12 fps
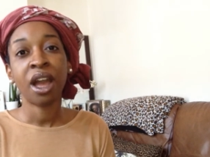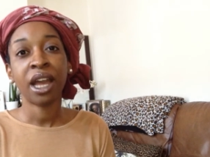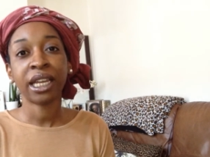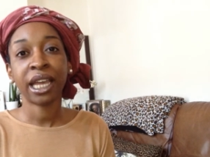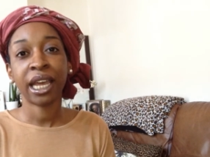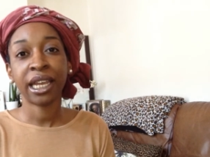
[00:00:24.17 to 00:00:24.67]

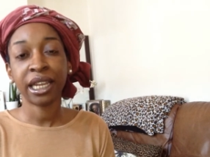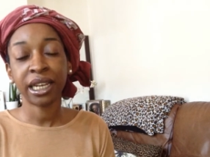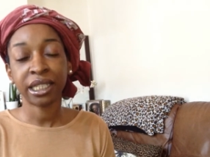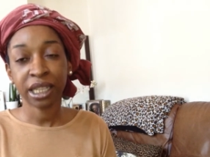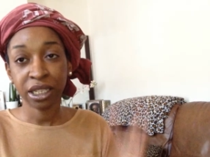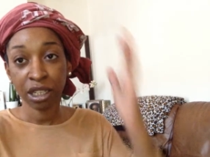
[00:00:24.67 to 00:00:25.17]
Okay,
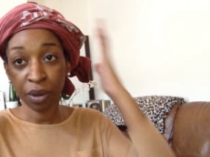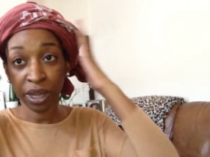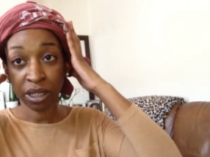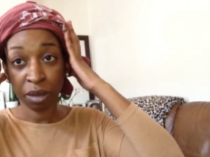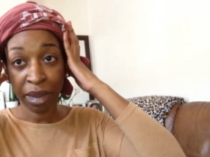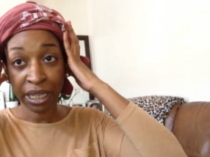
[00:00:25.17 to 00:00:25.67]
let's get to it.
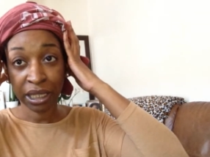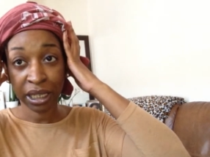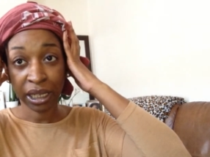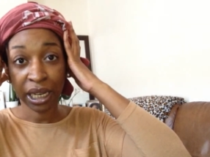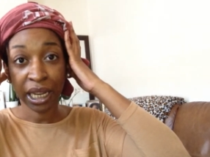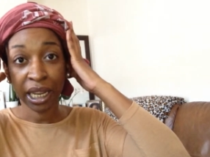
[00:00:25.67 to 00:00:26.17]
So
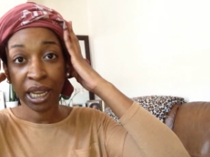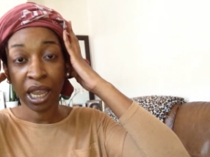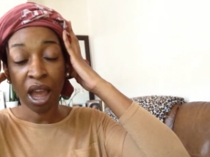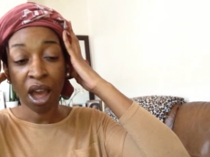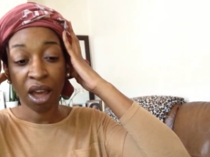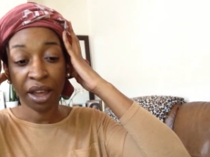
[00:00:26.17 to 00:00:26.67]
basically
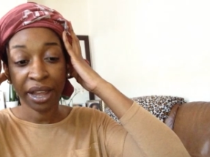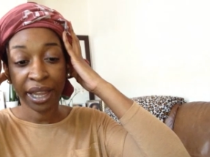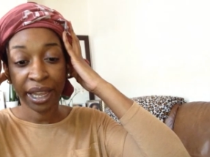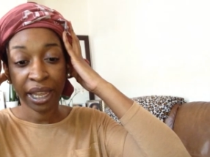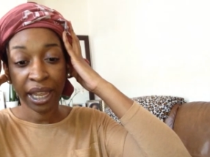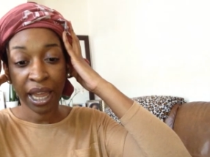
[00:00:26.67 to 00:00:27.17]

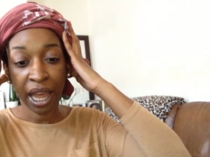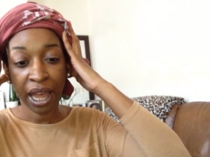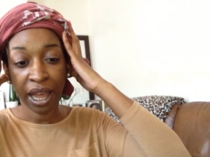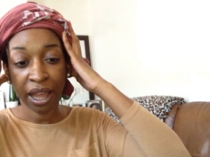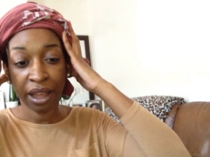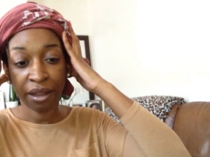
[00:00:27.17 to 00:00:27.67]
I
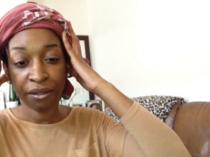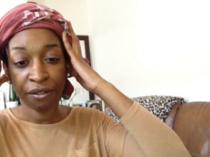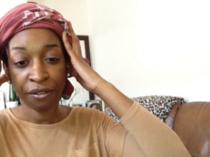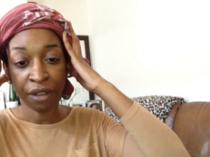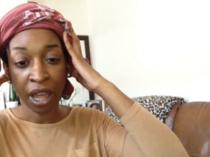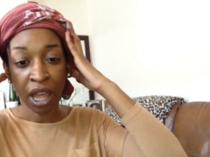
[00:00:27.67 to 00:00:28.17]
have
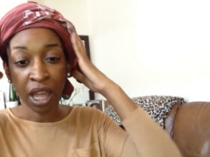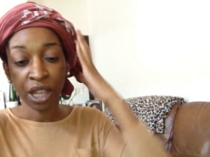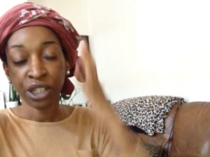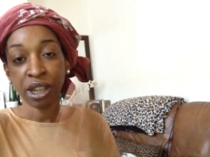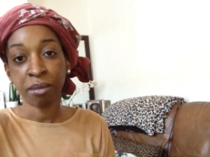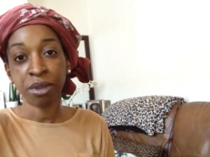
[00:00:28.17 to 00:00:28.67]

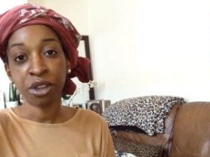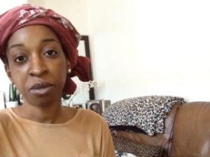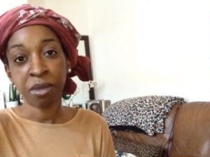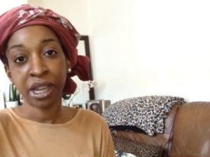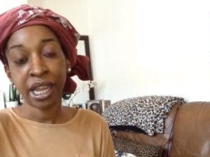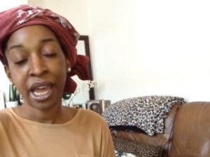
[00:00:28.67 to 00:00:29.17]
shampooed
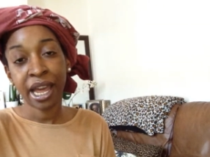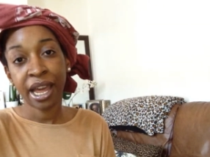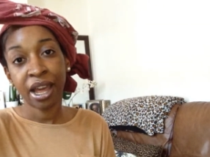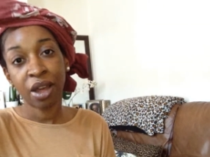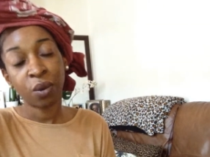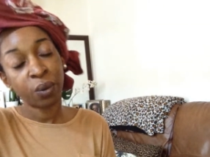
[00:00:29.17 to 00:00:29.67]
my
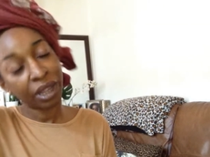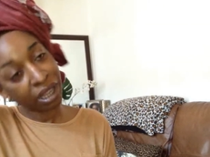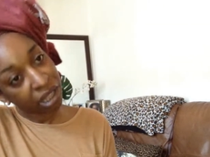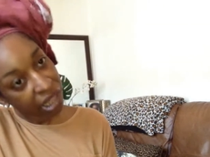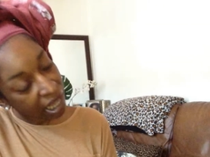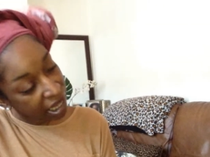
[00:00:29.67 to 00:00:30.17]
hair with
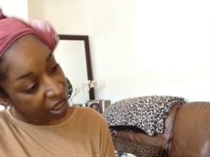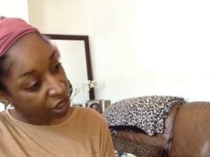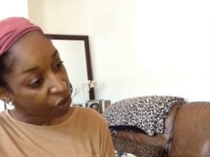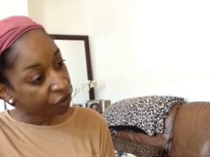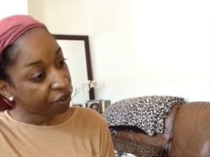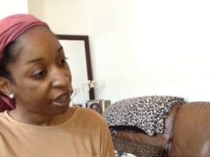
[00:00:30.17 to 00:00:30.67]
a
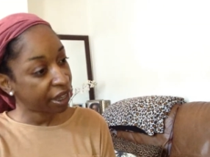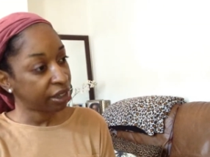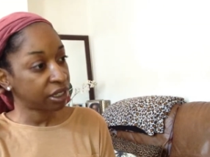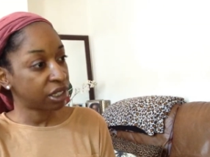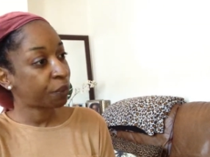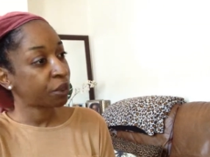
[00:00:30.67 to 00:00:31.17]
sulfate
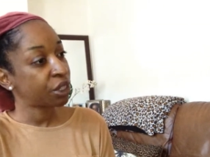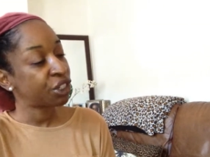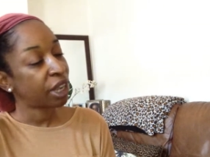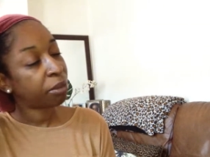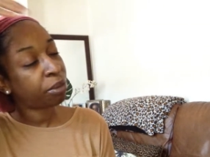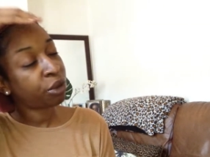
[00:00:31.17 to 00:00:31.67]

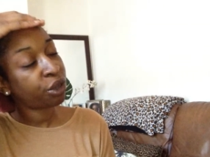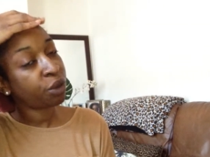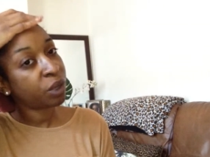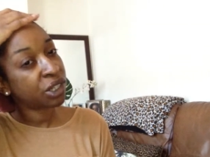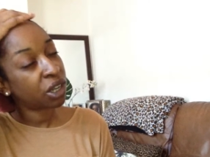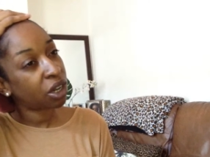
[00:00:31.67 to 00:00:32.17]
shampoo,
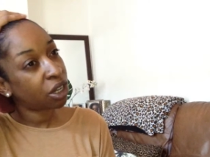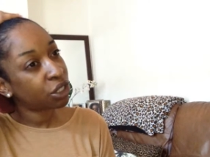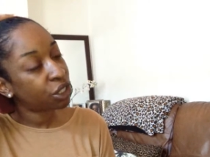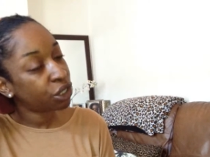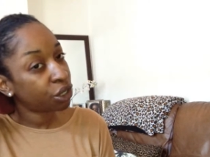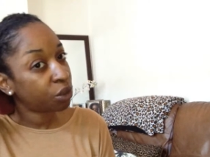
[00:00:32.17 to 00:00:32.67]
which I like
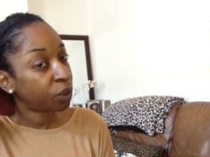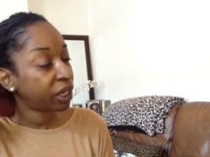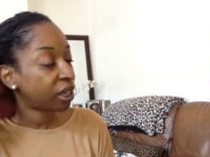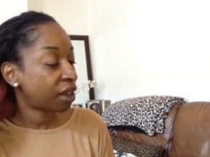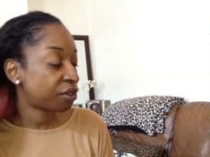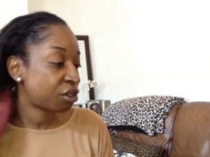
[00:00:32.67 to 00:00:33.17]
to do the
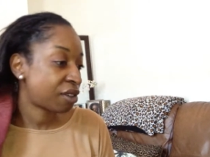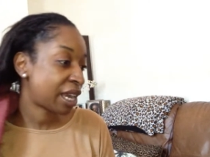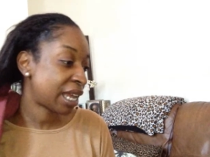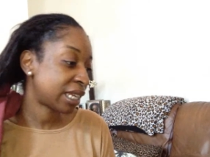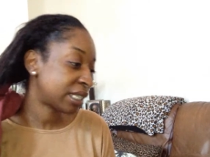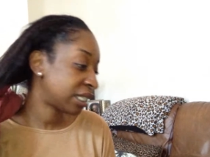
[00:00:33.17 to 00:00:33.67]
week after
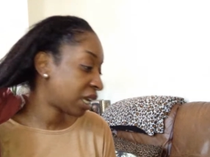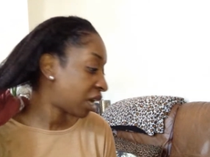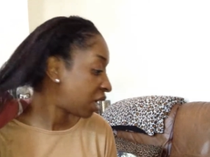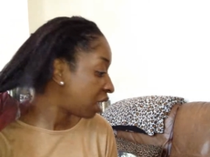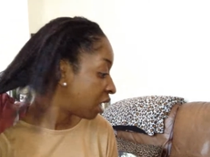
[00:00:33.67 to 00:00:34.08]
relaxer.